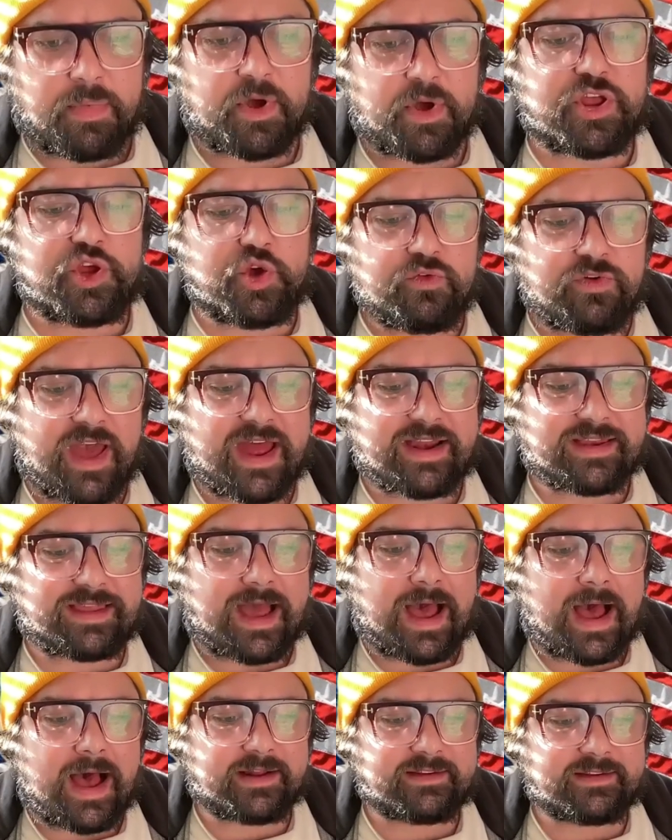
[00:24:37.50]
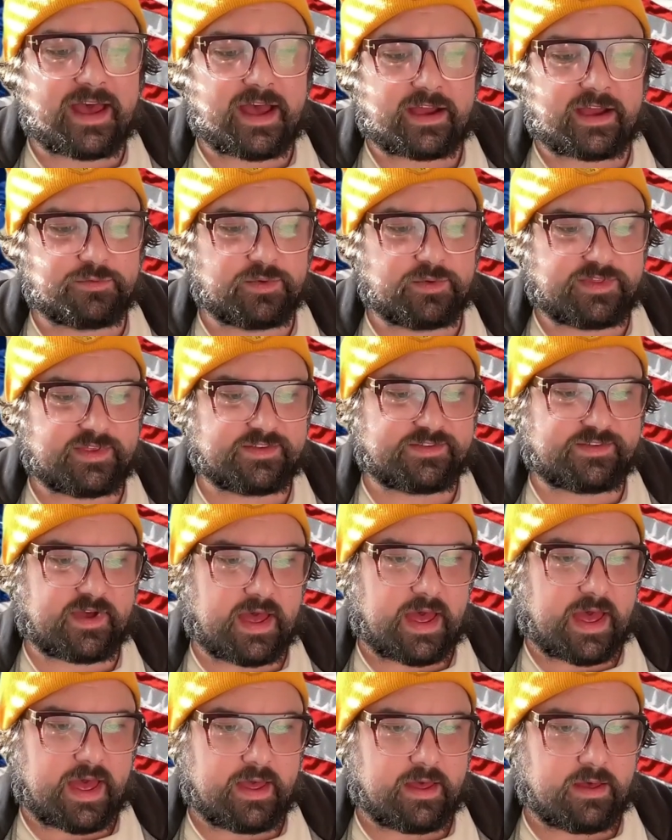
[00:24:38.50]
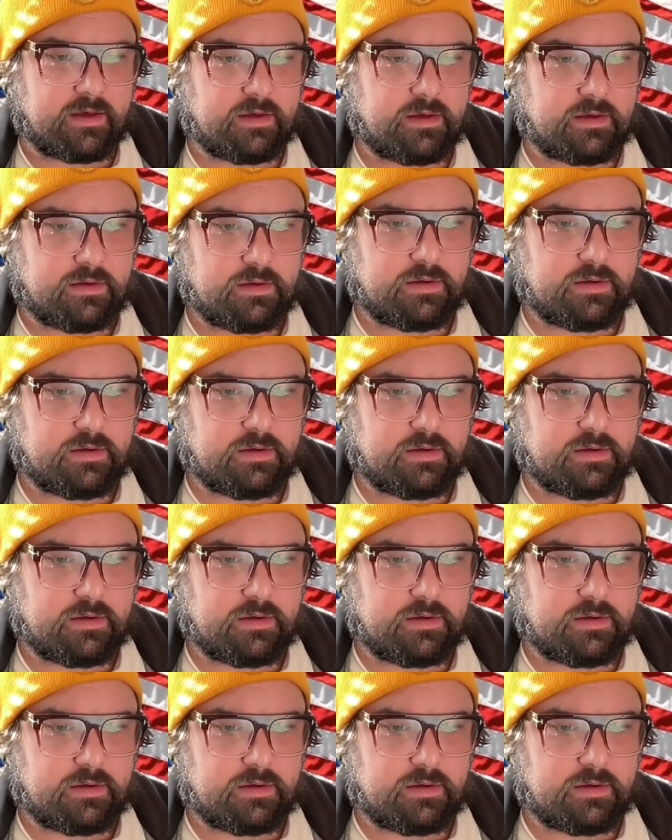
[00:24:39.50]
But you've had contact with this guy.